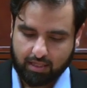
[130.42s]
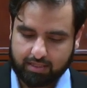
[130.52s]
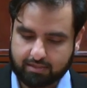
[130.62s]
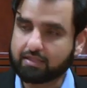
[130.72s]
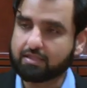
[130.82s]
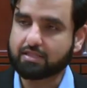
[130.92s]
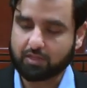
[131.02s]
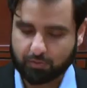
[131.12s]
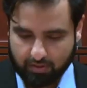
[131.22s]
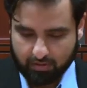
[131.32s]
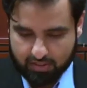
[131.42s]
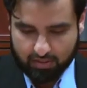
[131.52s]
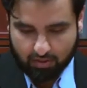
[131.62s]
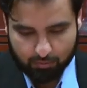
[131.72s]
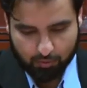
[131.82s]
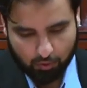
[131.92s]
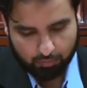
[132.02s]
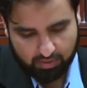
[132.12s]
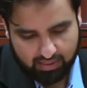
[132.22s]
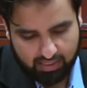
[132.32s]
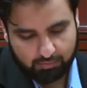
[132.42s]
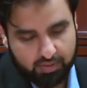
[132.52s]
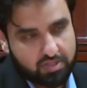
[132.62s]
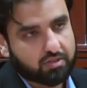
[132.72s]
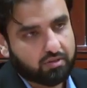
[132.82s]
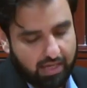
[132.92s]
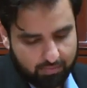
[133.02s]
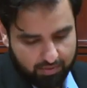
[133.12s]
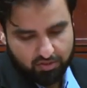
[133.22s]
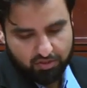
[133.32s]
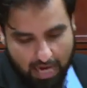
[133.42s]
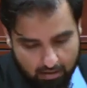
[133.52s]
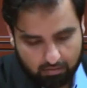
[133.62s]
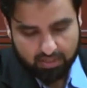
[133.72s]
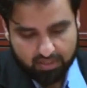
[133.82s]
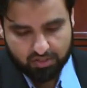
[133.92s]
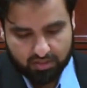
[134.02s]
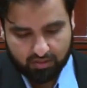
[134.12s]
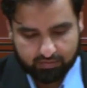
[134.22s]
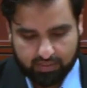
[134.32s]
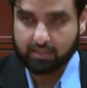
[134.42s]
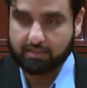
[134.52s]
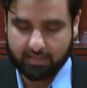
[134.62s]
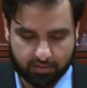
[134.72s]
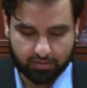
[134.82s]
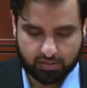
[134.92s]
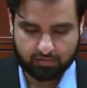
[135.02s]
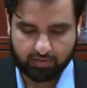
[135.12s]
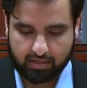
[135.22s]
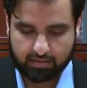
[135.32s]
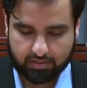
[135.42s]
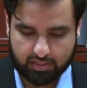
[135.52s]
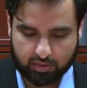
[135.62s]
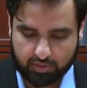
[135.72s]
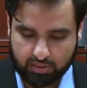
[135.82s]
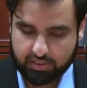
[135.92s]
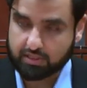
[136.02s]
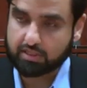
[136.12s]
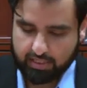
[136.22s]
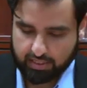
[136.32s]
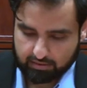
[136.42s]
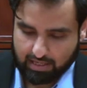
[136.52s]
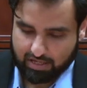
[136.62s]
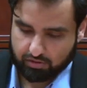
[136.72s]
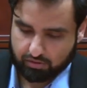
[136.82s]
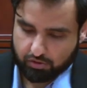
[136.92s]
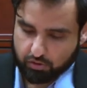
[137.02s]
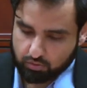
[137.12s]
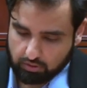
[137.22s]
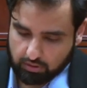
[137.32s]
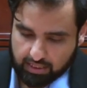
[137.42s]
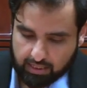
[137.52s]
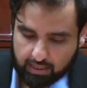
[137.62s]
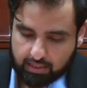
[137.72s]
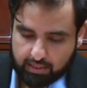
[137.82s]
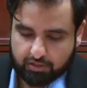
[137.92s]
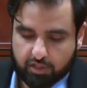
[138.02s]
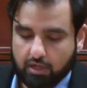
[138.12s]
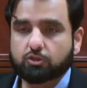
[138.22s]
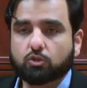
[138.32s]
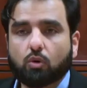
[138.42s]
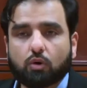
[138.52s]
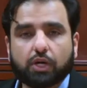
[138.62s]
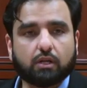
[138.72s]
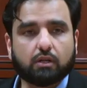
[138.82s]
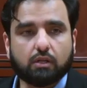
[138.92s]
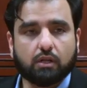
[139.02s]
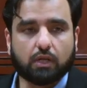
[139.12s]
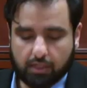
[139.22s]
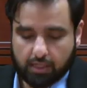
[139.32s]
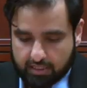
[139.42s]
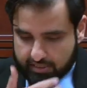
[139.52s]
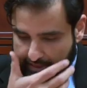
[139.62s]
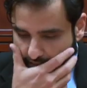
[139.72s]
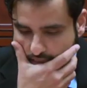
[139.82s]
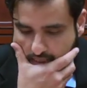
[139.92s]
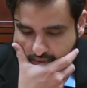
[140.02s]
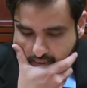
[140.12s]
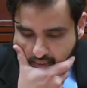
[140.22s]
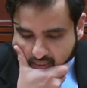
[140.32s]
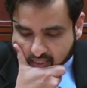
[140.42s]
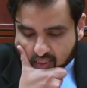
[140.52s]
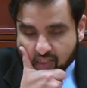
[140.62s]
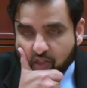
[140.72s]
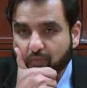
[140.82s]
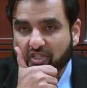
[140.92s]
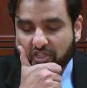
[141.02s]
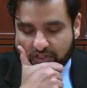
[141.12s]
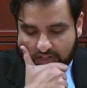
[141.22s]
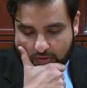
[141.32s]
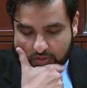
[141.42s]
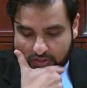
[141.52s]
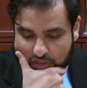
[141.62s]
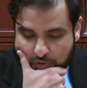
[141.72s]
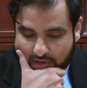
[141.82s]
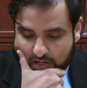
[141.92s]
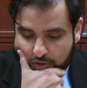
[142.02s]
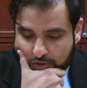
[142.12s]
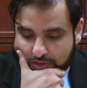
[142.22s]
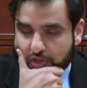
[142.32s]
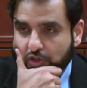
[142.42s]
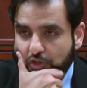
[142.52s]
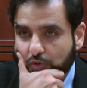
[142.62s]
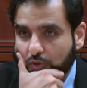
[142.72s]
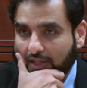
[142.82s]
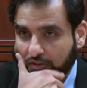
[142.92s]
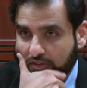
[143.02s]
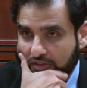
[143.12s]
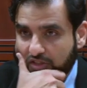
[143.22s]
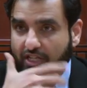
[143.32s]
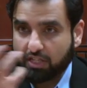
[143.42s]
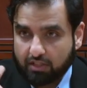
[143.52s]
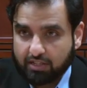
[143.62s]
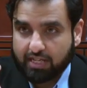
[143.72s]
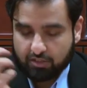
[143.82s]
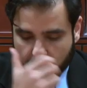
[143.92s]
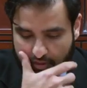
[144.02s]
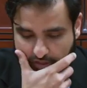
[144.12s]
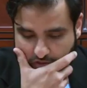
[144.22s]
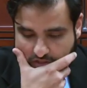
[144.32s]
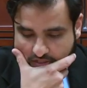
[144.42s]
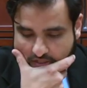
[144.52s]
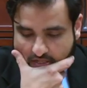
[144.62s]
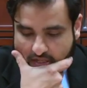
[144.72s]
ISIS, as we know, is an armed group that can be described as terrorist. That is, it uses violence as a political and psychological tool. It's territorial, unlike, say, al-Qaeda. It's missionary and expansionist rather than, say, nationalist.